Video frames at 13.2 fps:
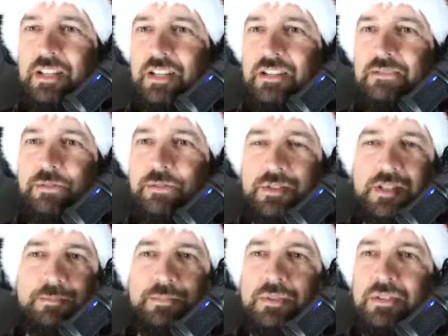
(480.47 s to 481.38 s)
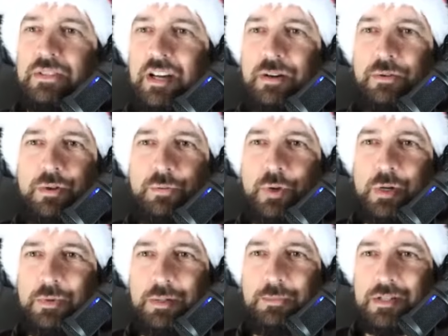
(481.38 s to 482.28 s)
for example, our
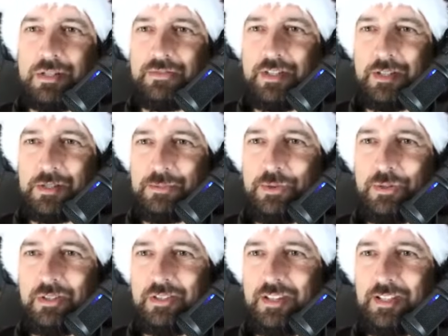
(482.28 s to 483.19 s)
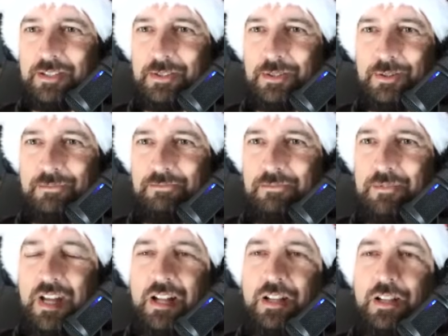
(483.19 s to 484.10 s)
workmem is very small and
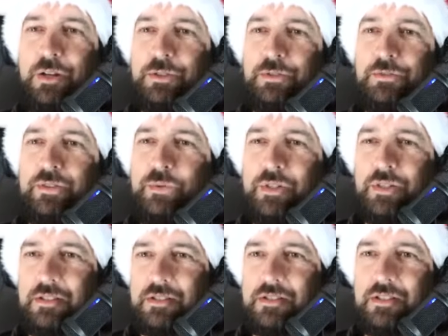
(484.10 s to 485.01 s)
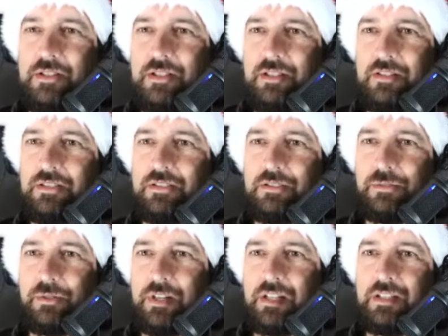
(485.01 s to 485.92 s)
a lot of queries need to
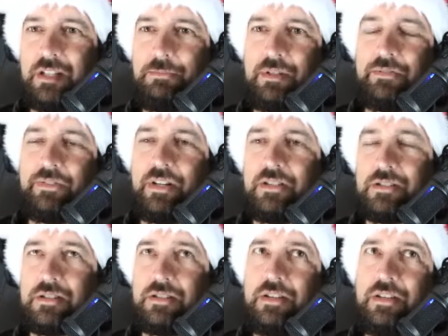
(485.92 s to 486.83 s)
create temporary files,